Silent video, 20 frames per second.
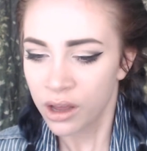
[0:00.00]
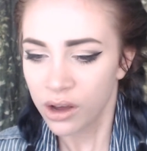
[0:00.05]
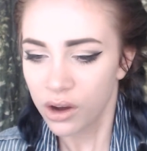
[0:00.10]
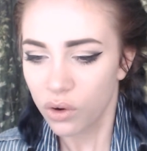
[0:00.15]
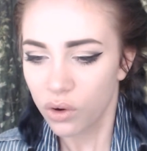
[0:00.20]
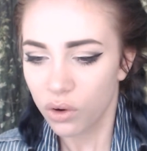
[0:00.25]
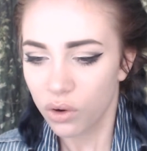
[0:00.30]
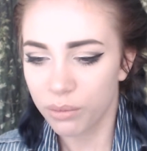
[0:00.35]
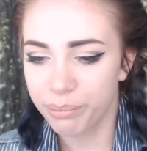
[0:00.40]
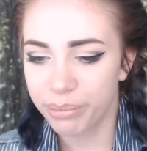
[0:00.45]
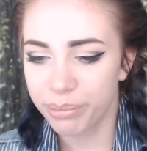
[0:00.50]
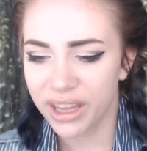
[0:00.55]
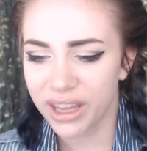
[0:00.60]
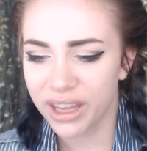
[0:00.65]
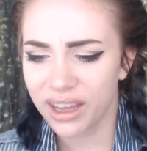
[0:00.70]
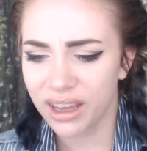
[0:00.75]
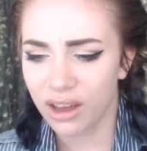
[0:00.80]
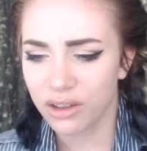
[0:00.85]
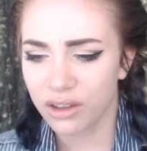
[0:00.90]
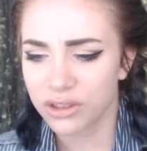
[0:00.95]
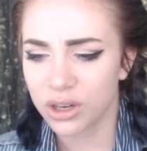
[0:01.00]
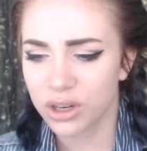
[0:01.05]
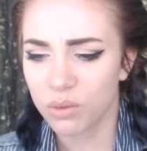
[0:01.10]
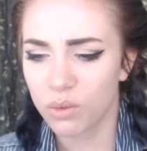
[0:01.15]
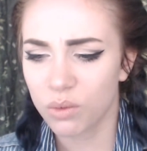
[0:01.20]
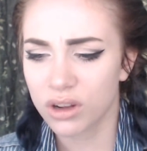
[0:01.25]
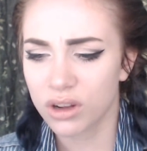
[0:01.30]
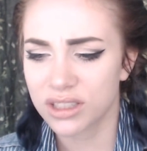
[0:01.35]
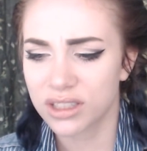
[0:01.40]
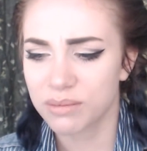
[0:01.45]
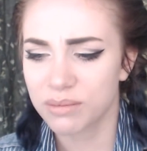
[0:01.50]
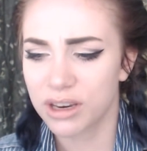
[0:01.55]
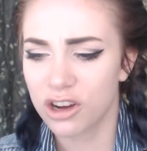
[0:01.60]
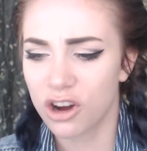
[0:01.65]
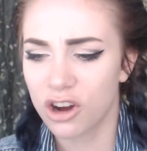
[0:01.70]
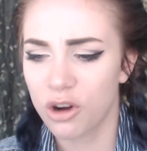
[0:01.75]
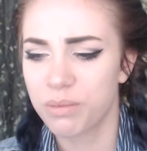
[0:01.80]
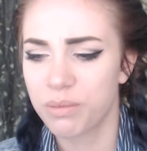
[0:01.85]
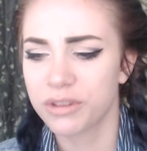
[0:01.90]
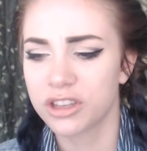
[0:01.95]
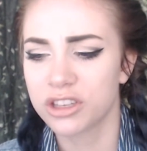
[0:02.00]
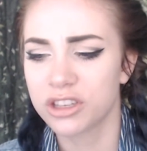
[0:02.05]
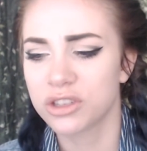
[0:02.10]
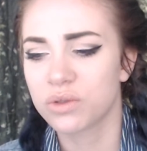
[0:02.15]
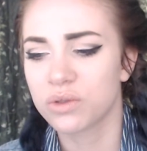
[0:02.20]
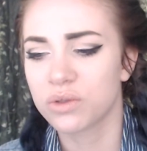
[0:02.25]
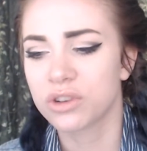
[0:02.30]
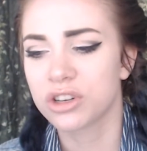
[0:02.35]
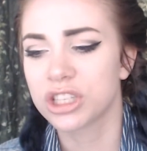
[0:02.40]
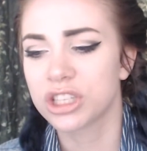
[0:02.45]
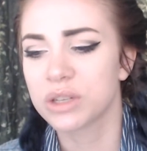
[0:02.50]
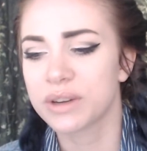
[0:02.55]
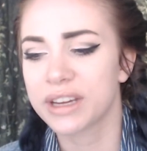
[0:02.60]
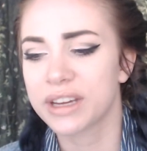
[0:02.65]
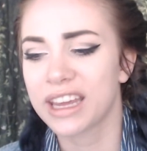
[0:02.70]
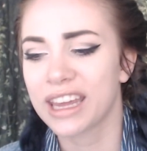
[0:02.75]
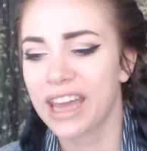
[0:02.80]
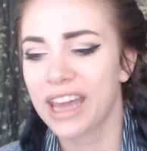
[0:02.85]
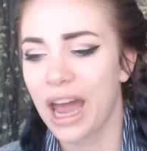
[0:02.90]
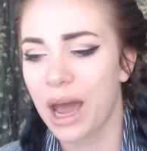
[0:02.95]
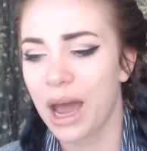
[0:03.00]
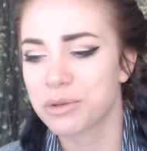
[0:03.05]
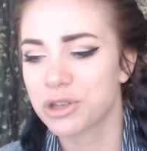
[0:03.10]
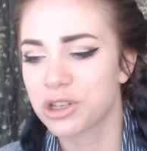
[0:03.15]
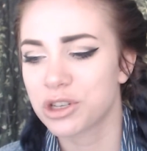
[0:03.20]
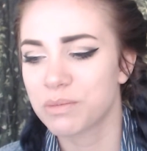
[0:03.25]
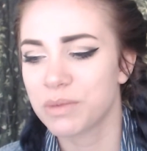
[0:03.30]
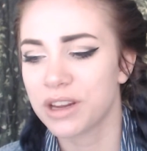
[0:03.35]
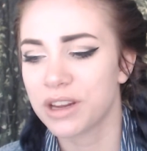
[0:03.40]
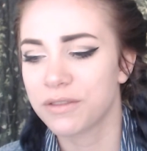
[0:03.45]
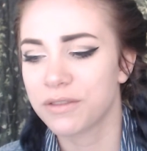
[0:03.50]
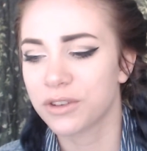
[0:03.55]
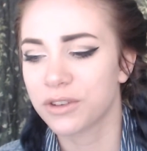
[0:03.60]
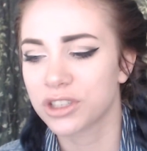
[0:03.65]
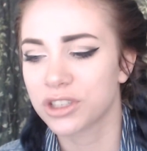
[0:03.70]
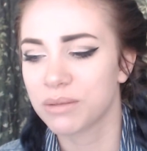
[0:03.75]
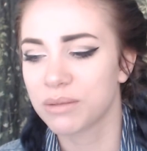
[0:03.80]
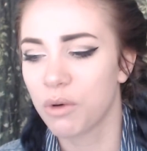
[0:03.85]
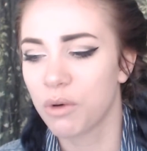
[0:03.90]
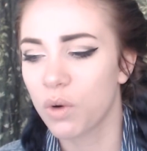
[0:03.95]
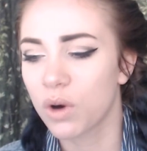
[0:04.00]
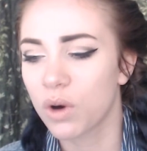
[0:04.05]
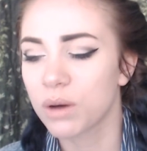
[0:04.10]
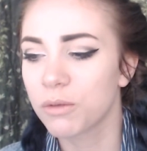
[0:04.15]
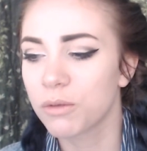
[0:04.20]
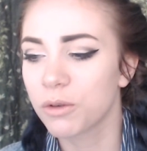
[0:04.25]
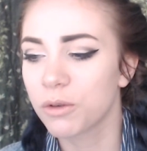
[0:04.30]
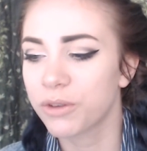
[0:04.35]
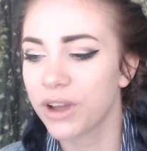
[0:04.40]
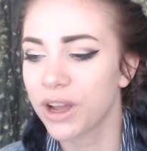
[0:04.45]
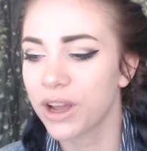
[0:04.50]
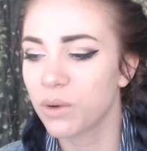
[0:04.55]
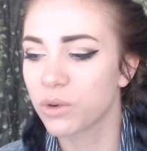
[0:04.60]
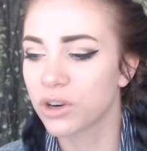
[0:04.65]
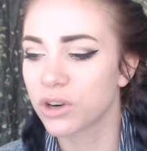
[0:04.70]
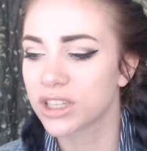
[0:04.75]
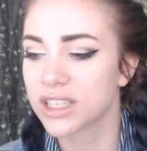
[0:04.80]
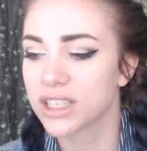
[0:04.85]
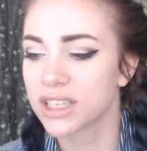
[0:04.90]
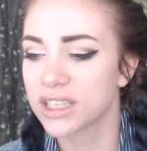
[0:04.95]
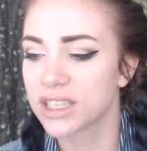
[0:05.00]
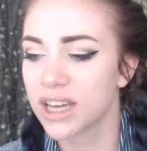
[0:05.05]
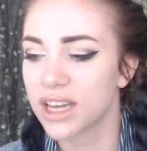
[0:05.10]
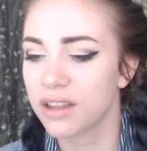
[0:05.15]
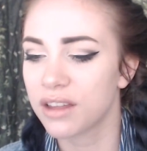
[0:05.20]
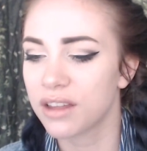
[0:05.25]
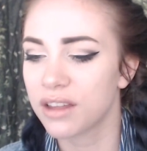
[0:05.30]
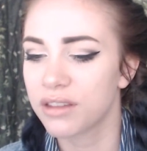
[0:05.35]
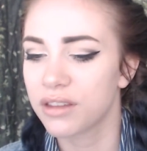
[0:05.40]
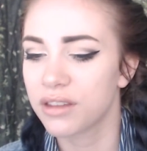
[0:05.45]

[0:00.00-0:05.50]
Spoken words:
or being out there wants me to open the door so it can capture me for some horrible fate worse than death.